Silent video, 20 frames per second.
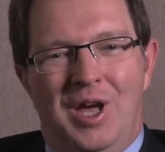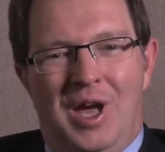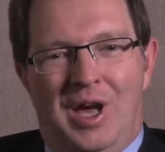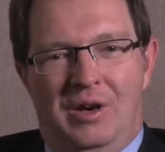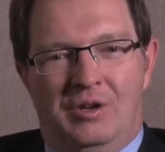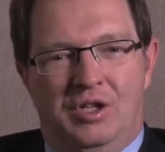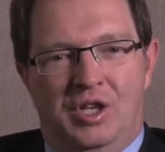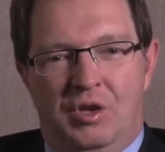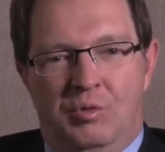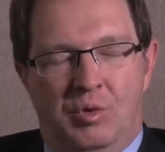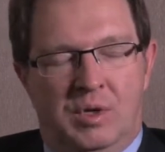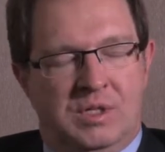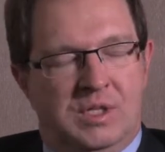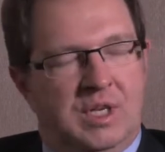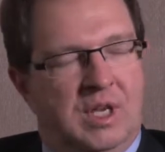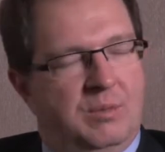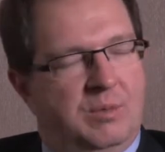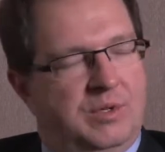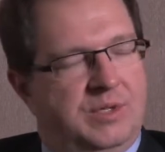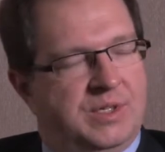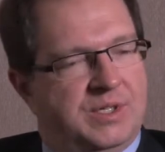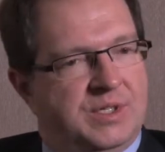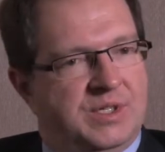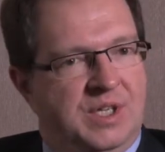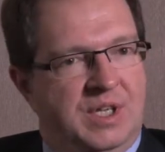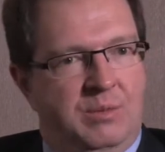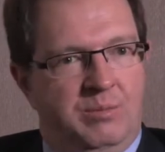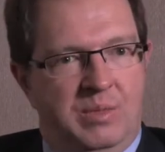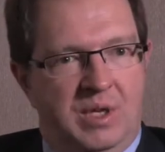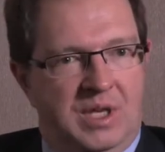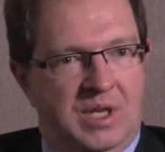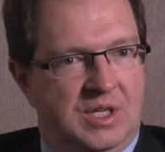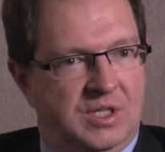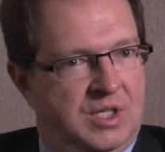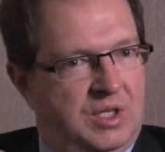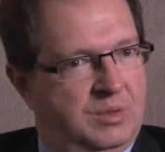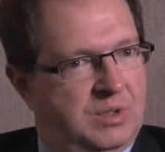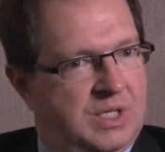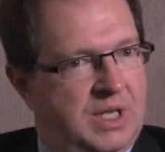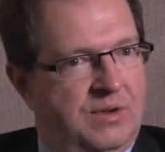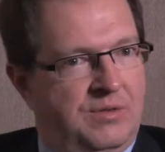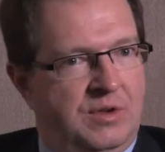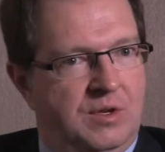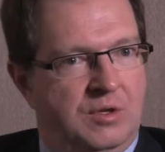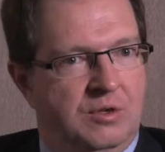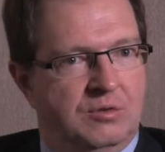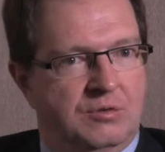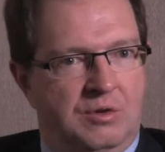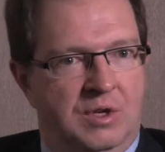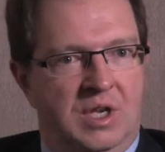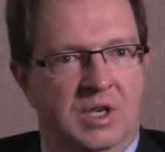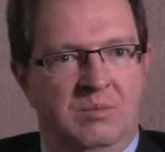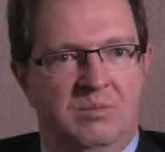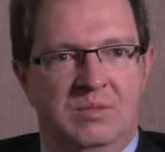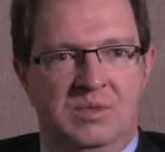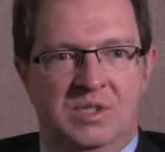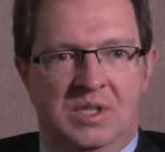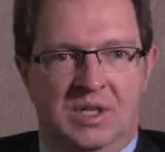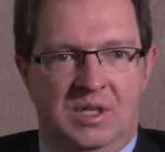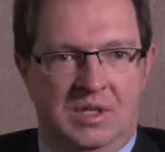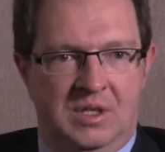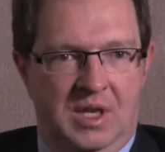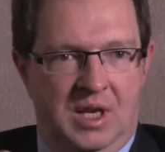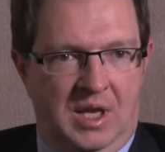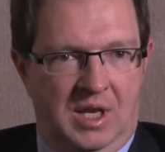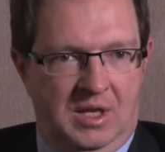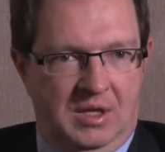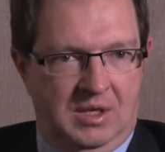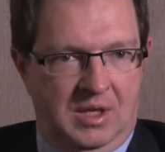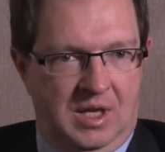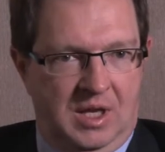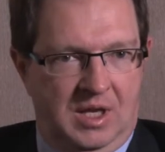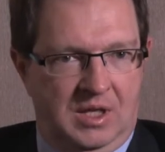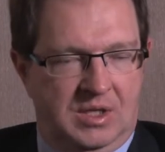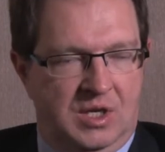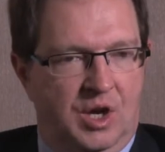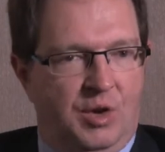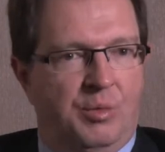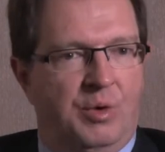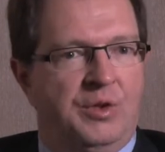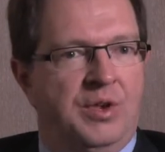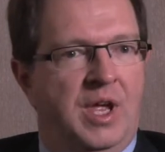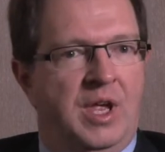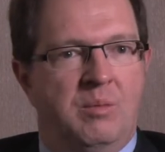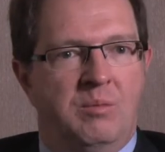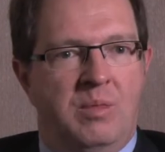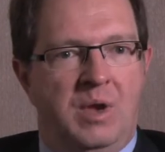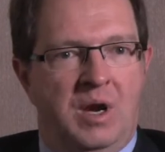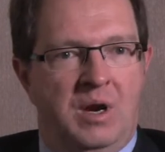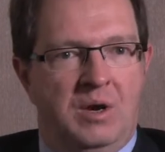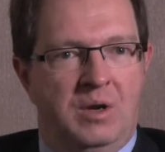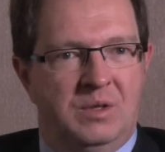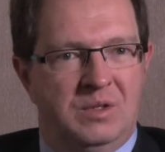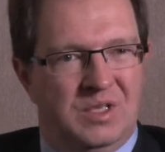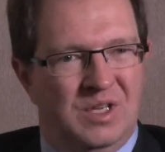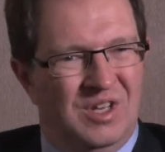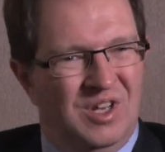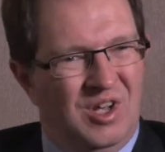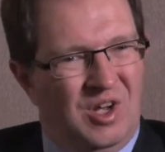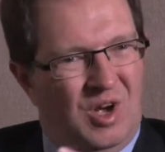how she wasn't able to sleep because she was having dreams and, and uh, terrible nightmares,